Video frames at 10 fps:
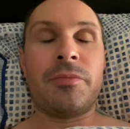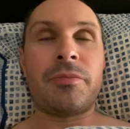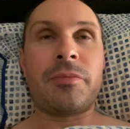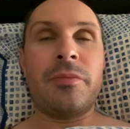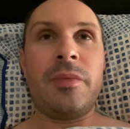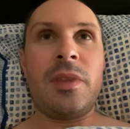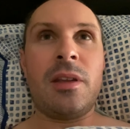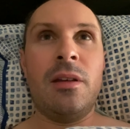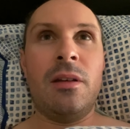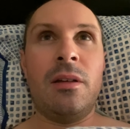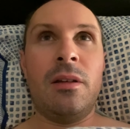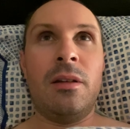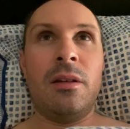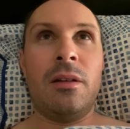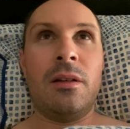
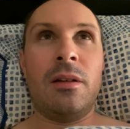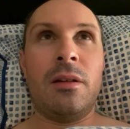[no speech]